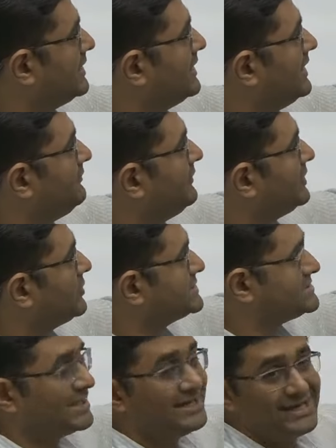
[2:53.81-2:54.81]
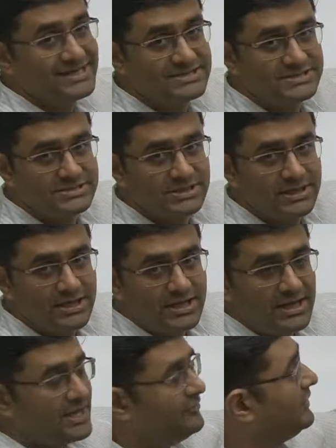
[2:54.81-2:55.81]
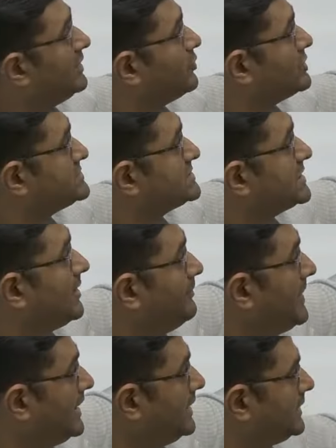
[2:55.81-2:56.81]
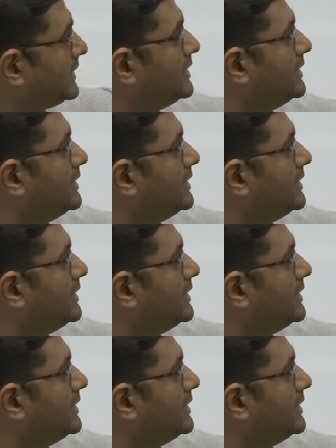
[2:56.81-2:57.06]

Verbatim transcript: if it was list, if it was comment,